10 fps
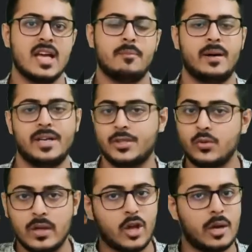but you
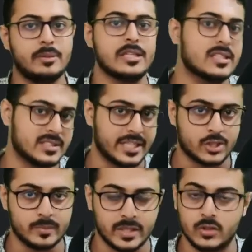will not be listening to me.